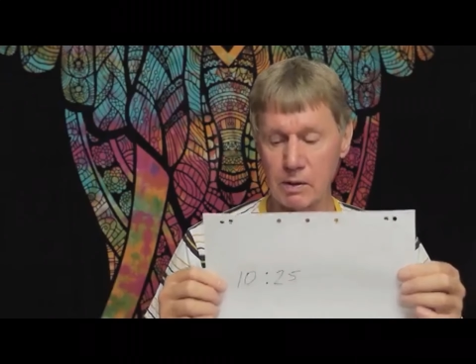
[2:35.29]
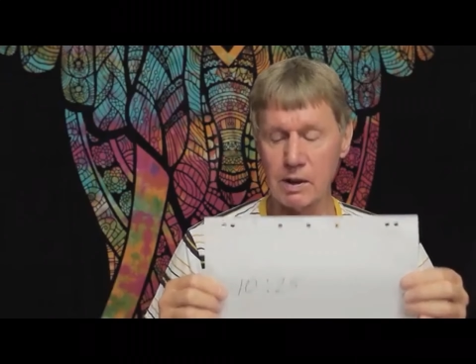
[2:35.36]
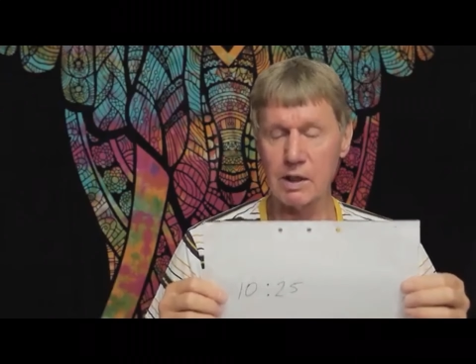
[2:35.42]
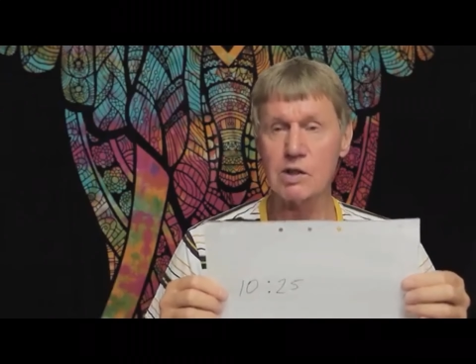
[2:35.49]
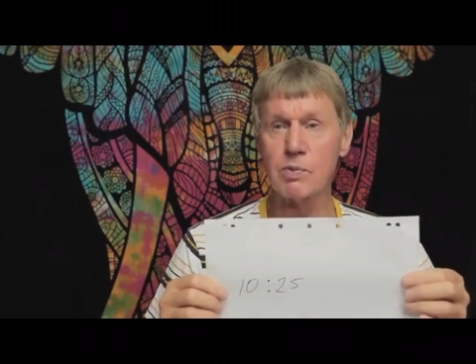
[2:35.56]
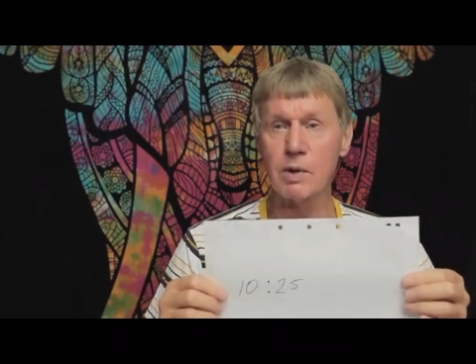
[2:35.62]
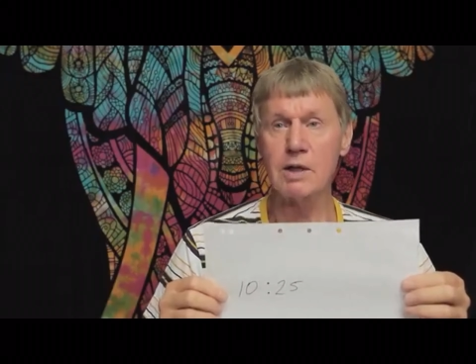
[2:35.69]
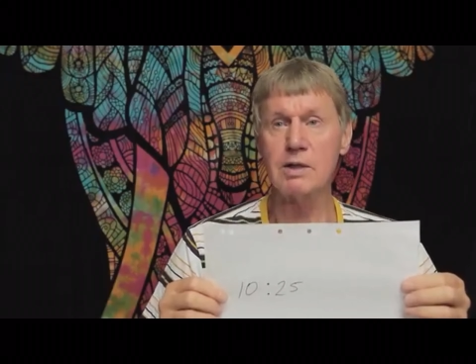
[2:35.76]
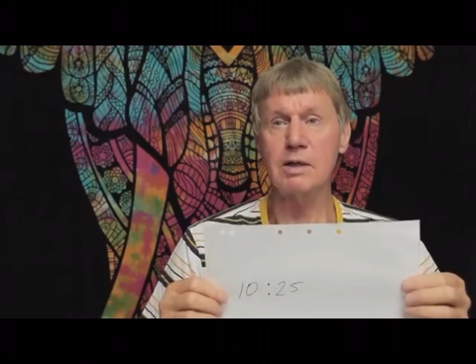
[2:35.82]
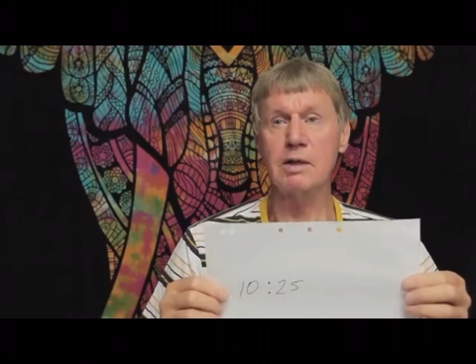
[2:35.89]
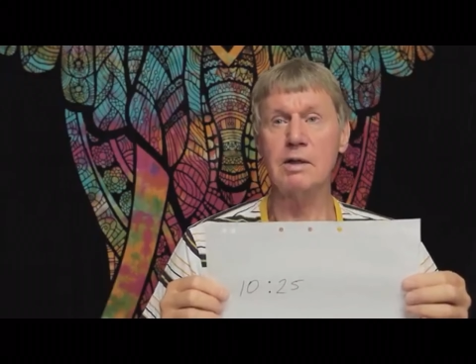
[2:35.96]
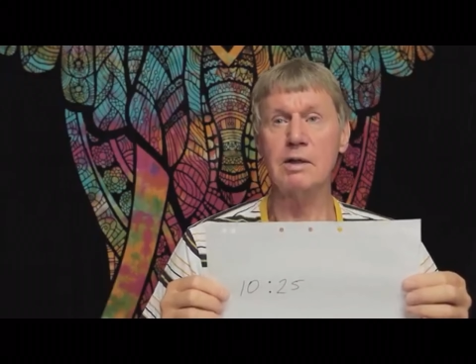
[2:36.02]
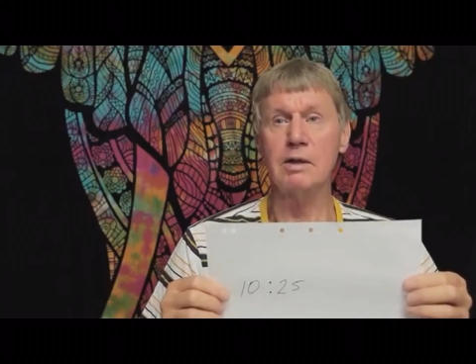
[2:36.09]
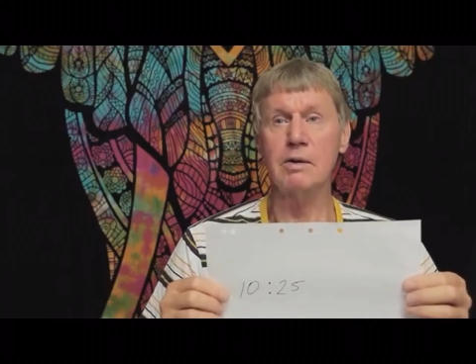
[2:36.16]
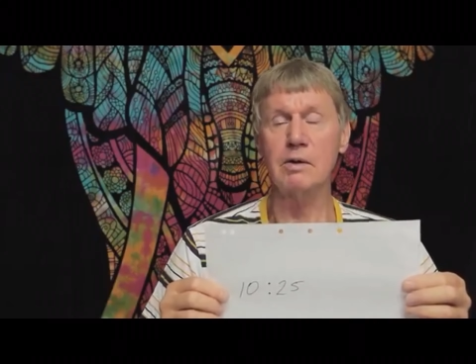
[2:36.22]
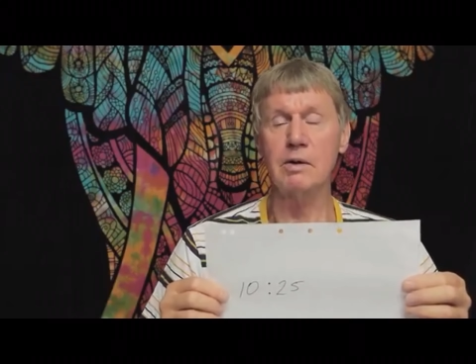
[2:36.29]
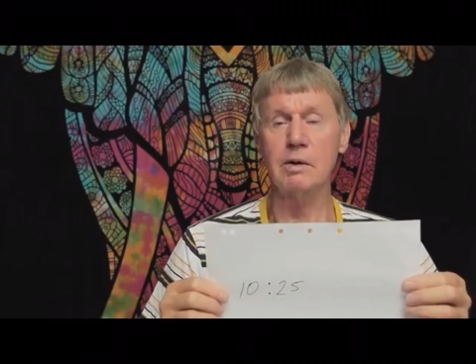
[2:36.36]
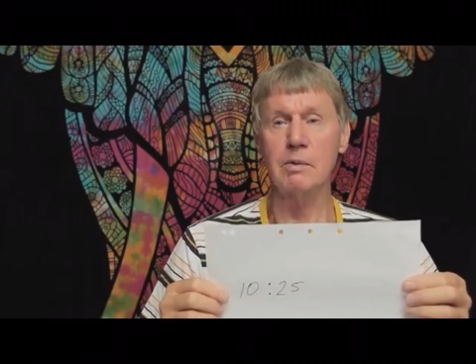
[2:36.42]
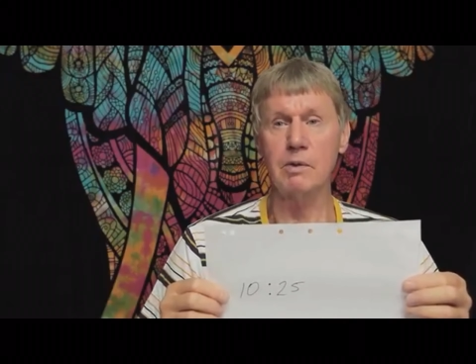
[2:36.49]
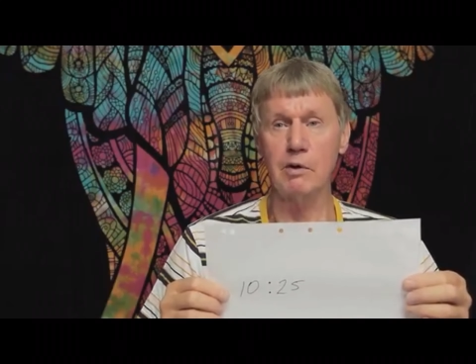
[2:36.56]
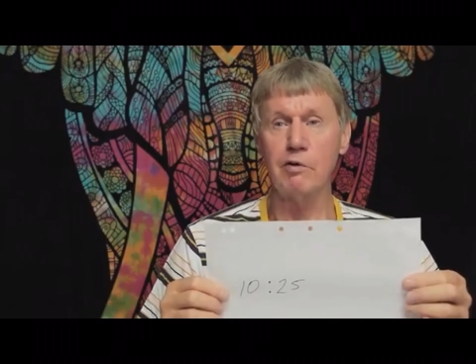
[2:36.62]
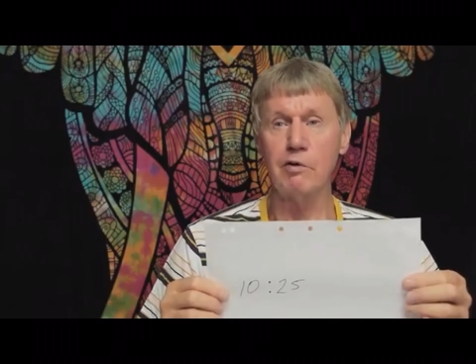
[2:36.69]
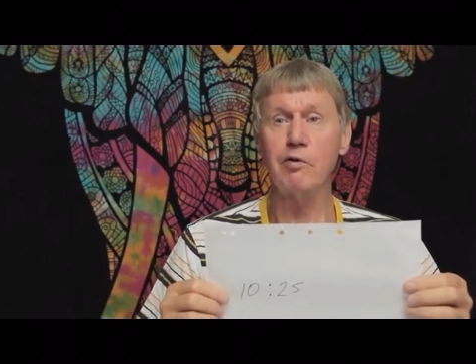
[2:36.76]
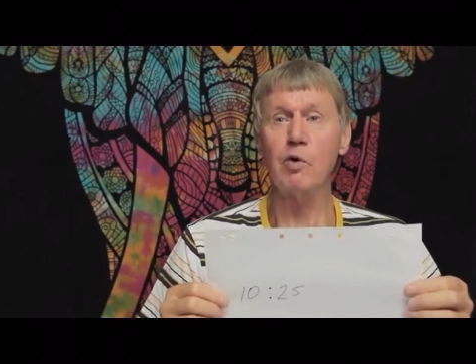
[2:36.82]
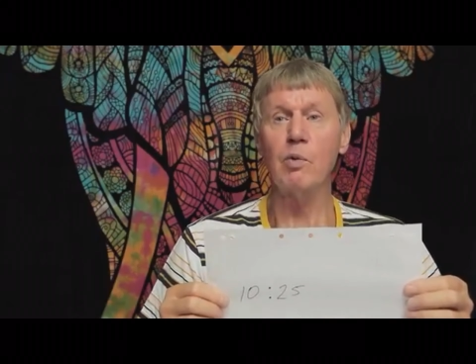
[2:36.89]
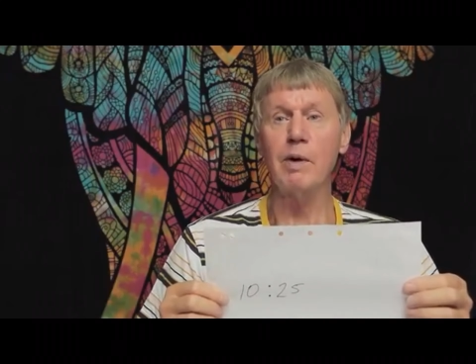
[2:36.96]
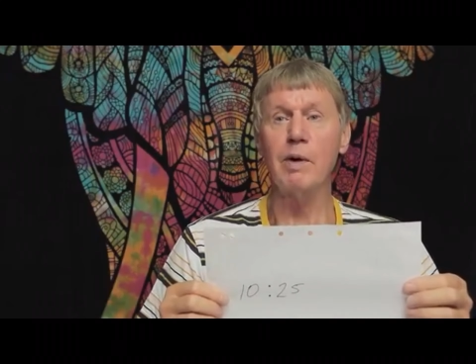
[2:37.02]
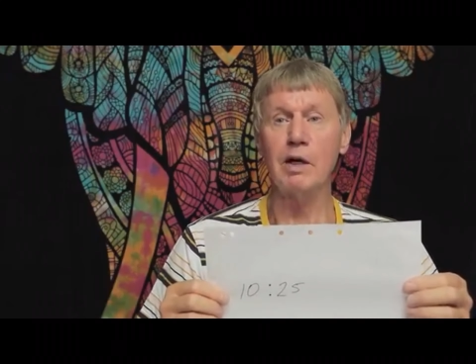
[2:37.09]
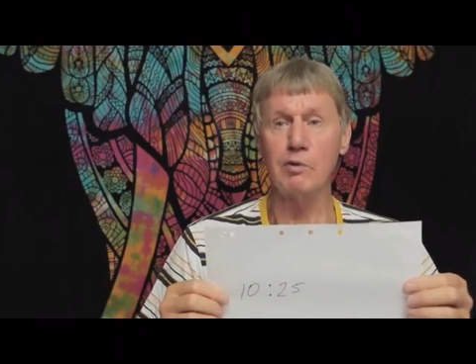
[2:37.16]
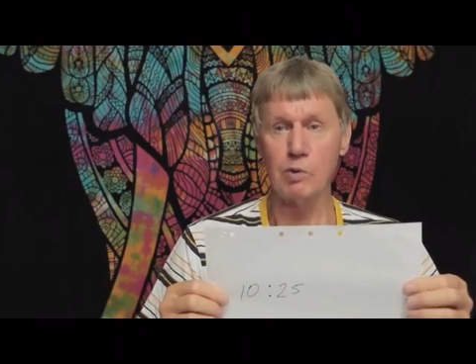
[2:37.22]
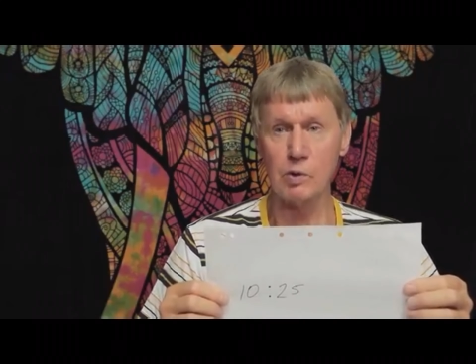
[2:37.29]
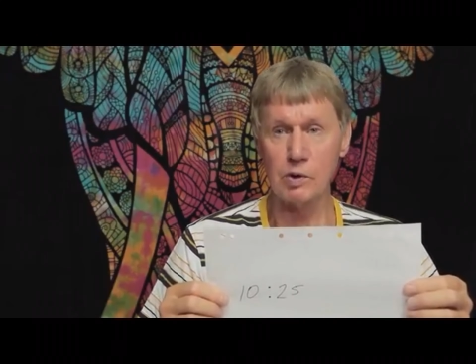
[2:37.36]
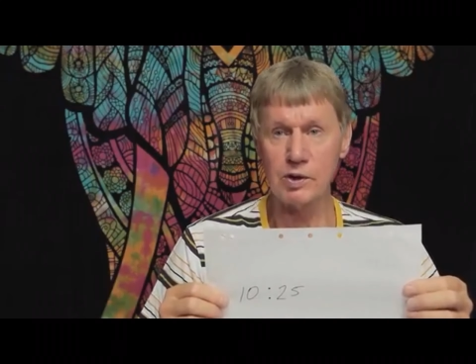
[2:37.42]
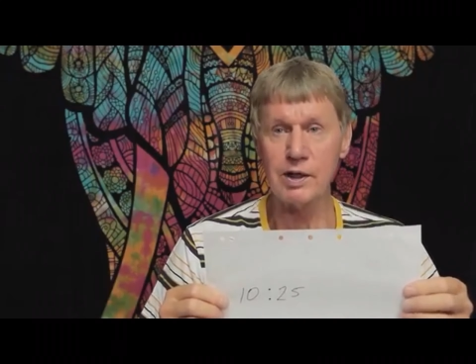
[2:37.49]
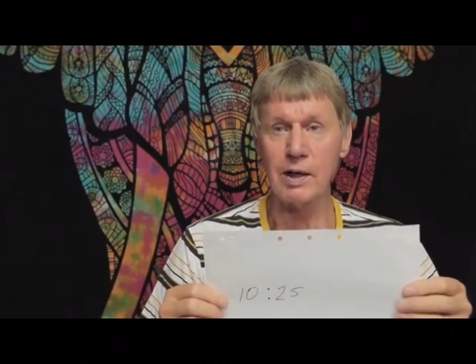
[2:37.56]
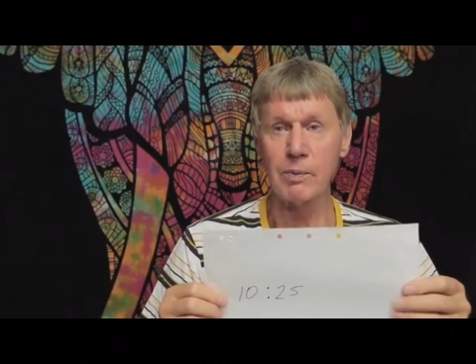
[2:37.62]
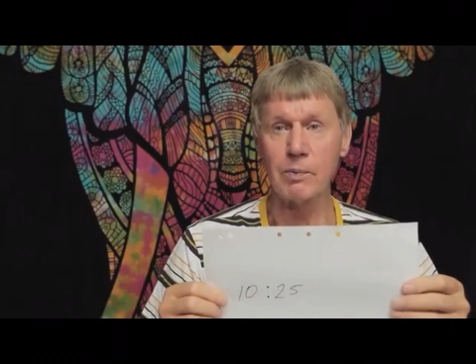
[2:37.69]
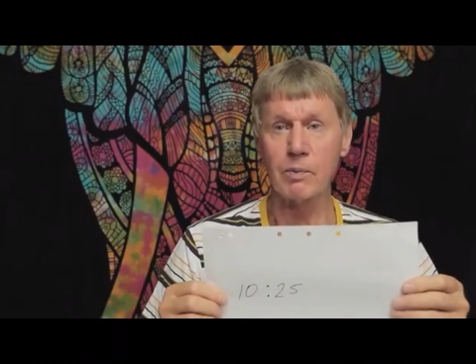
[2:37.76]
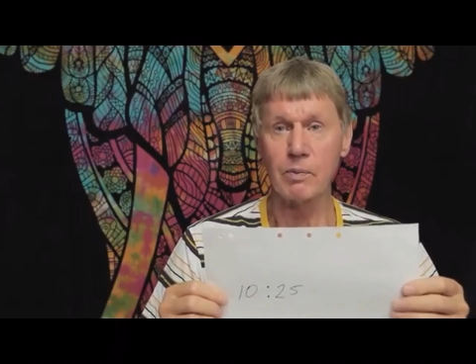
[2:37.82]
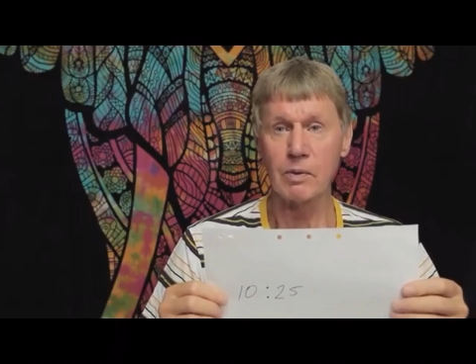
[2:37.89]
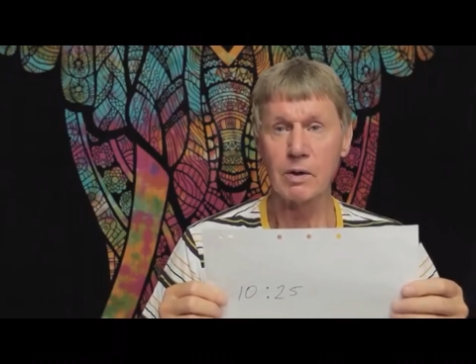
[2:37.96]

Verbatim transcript: That is basically the, the format for time.